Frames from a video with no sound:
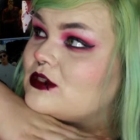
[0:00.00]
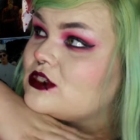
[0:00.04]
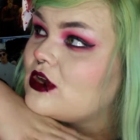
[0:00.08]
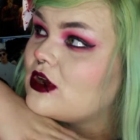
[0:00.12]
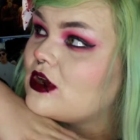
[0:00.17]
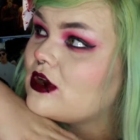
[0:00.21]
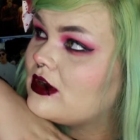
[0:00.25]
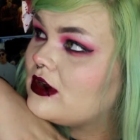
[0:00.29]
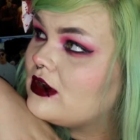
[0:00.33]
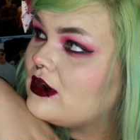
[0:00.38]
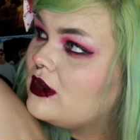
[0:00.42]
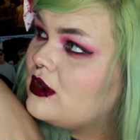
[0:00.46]

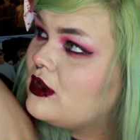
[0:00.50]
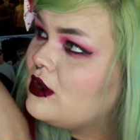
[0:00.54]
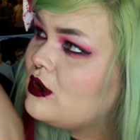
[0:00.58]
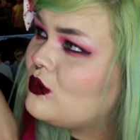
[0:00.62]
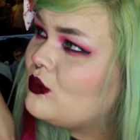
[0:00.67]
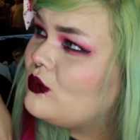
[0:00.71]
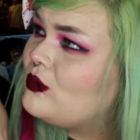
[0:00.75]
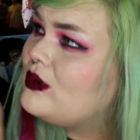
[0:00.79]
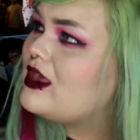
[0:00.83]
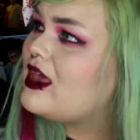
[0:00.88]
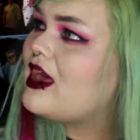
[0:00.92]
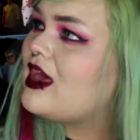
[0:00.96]
Lazzara,
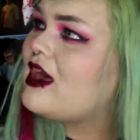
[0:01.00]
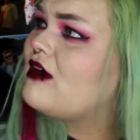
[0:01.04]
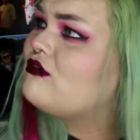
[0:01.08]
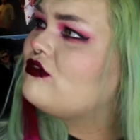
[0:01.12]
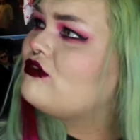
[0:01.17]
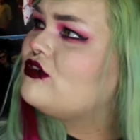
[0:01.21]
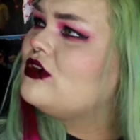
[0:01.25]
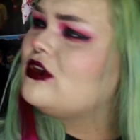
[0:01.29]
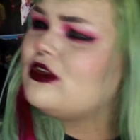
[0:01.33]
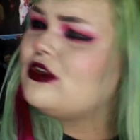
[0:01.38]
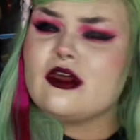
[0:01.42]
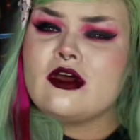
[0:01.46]
we
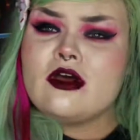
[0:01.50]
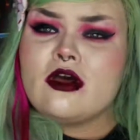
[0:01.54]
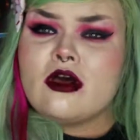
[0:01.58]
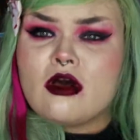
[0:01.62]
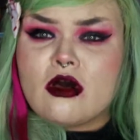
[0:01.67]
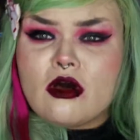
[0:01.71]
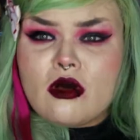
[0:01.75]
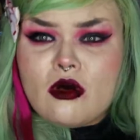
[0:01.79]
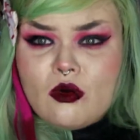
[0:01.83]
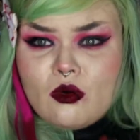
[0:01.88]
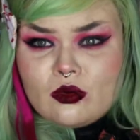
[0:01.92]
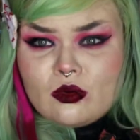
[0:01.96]
have good,
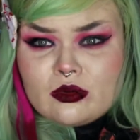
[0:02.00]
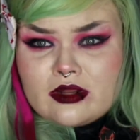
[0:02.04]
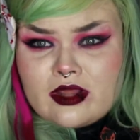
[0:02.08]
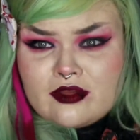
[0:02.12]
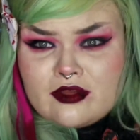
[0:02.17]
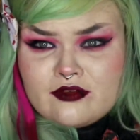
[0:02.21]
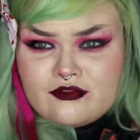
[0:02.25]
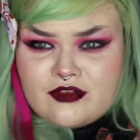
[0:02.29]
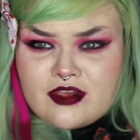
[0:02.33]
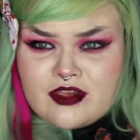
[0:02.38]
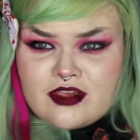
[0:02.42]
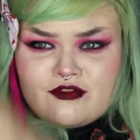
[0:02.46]
old,
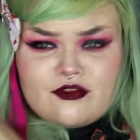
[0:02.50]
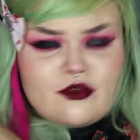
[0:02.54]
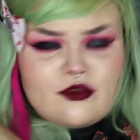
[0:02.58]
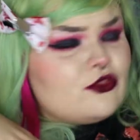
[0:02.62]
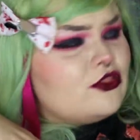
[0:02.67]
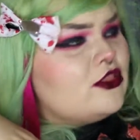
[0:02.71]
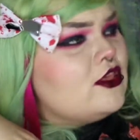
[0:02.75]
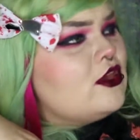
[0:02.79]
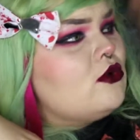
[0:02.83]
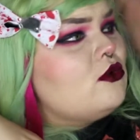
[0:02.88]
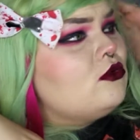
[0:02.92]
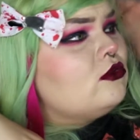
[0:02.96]
faithful,
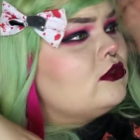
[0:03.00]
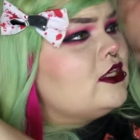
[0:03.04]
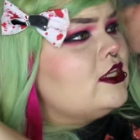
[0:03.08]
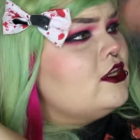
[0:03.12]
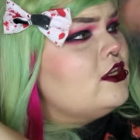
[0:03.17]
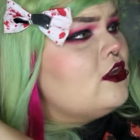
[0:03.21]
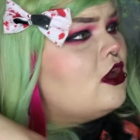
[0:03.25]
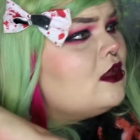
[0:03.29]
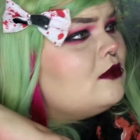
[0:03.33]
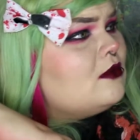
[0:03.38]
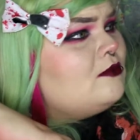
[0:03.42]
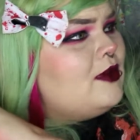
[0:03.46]
the only
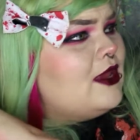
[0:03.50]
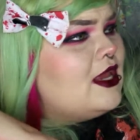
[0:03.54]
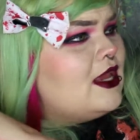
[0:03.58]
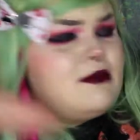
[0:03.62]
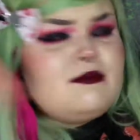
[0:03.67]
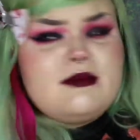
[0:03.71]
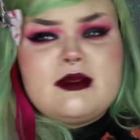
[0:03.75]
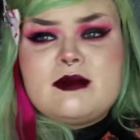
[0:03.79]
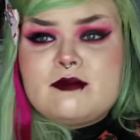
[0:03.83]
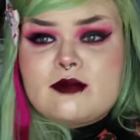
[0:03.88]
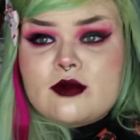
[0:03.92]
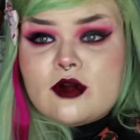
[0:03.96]

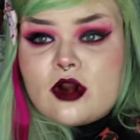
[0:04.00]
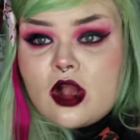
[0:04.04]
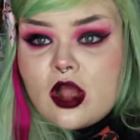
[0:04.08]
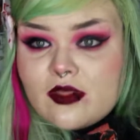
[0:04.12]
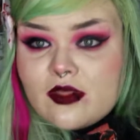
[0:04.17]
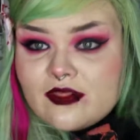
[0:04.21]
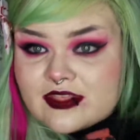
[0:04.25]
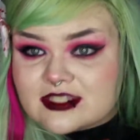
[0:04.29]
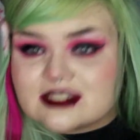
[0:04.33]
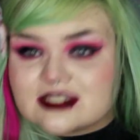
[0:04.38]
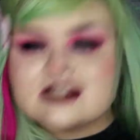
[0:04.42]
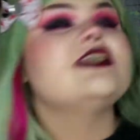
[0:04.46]
non-band member
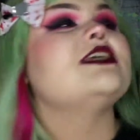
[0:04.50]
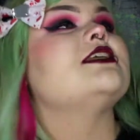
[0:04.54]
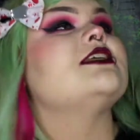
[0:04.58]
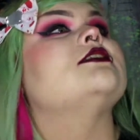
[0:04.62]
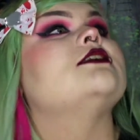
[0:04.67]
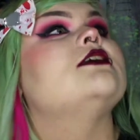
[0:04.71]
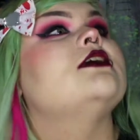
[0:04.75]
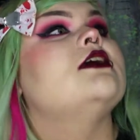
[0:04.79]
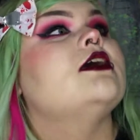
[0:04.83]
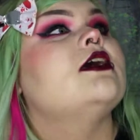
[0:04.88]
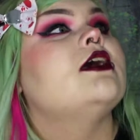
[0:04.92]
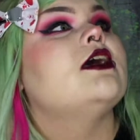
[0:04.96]
on this
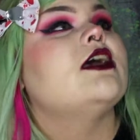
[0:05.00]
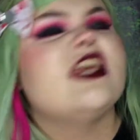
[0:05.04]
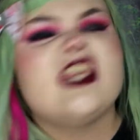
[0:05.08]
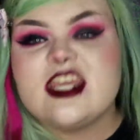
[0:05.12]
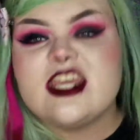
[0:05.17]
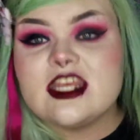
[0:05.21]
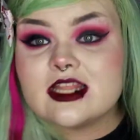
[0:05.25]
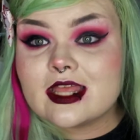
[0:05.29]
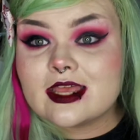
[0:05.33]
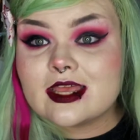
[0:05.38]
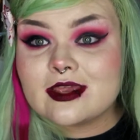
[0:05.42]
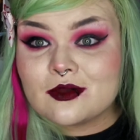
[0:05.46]
list,
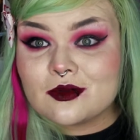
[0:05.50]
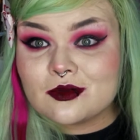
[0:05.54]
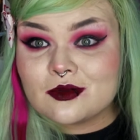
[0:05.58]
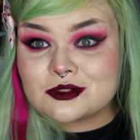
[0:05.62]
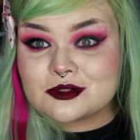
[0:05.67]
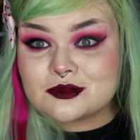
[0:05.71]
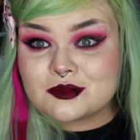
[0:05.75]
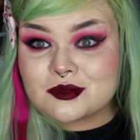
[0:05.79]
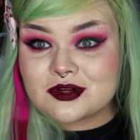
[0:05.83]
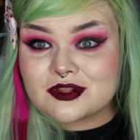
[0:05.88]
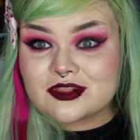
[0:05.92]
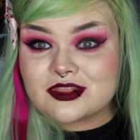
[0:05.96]
Eli
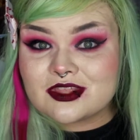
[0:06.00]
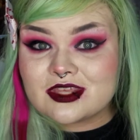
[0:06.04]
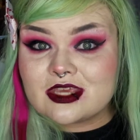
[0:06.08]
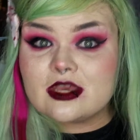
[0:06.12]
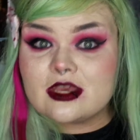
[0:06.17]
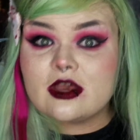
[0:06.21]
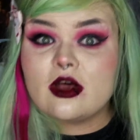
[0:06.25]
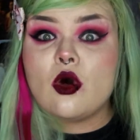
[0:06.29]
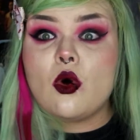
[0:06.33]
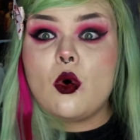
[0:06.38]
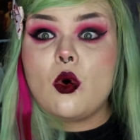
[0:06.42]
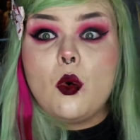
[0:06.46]

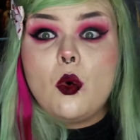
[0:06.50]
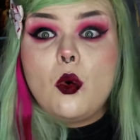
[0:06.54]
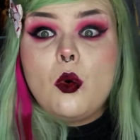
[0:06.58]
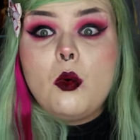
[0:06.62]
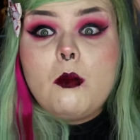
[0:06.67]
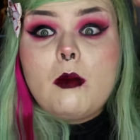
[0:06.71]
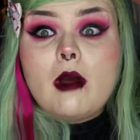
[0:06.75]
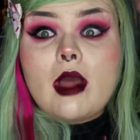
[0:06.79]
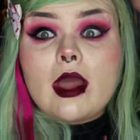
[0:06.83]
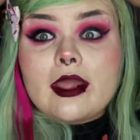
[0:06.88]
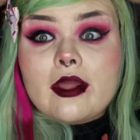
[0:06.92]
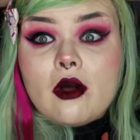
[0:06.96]
Goldsworthy. Oh
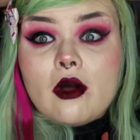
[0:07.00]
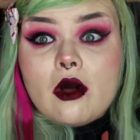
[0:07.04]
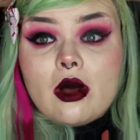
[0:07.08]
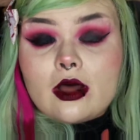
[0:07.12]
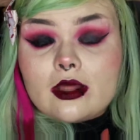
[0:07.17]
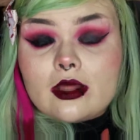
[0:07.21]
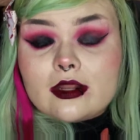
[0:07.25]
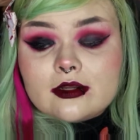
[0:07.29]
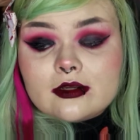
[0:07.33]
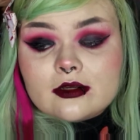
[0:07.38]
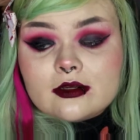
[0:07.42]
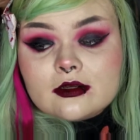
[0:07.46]
my
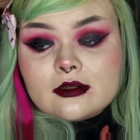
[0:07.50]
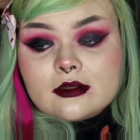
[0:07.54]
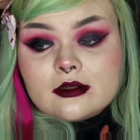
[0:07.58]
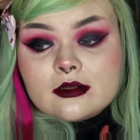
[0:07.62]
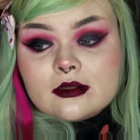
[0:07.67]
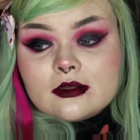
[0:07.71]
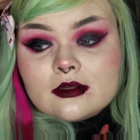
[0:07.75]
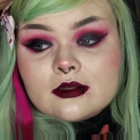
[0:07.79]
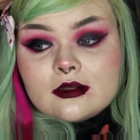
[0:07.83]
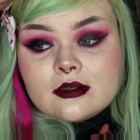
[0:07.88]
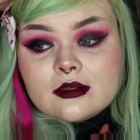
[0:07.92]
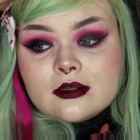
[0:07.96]
god.
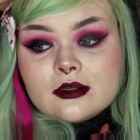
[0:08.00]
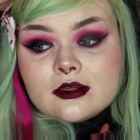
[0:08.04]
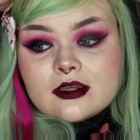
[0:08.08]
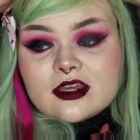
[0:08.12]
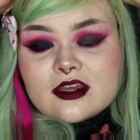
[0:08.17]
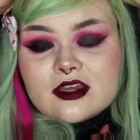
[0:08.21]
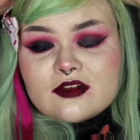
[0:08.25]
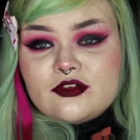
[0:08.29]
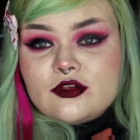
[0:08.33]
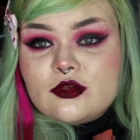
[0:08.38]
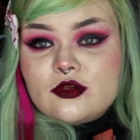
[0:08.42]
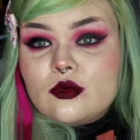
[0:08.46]

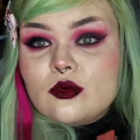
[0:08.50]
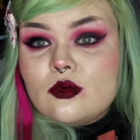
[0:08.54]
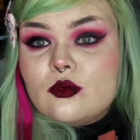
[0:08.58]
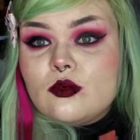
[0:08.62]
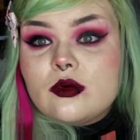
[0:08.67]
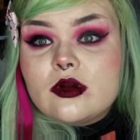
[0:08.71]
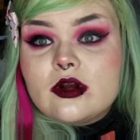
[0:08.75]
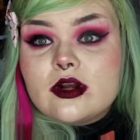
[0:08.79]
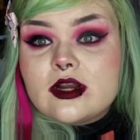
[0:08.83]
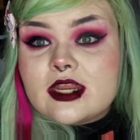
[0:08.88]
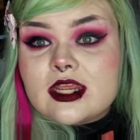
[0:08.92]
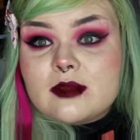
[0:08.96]
If you
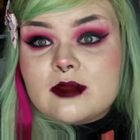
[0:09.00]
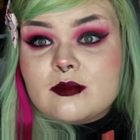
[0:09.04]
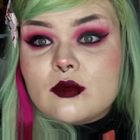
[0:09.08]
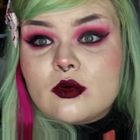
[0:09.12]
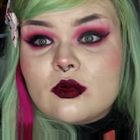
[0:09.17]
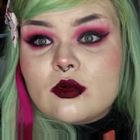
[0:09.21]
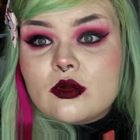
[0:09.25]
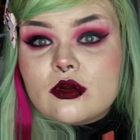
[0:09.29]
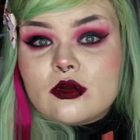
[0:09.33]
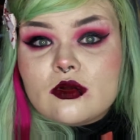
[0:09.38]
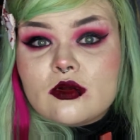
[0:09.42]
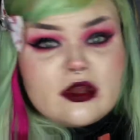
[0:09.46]
were an
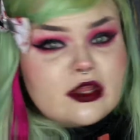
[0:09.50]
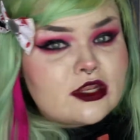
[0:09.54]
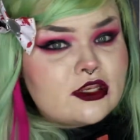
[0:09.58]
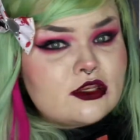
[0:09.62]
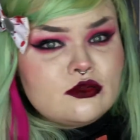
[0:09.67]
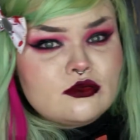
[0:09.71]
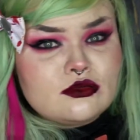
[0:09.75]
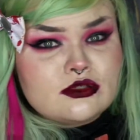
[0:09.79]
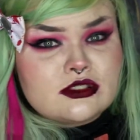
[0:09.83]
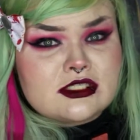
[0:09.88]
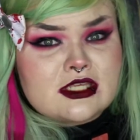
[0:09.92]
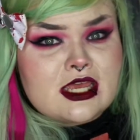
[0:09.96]
emo girl
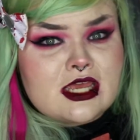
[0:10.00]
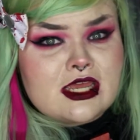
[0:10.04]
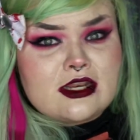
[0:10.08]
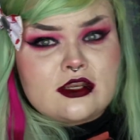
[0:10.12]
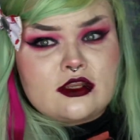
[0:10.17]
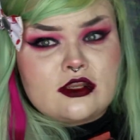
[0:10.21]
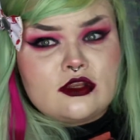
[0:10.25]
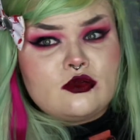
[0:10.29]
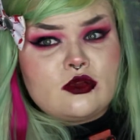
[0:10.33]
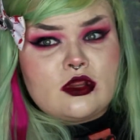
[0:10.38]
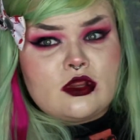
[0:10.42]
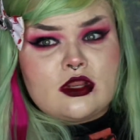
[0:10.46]
and you
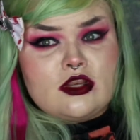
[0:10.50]
said you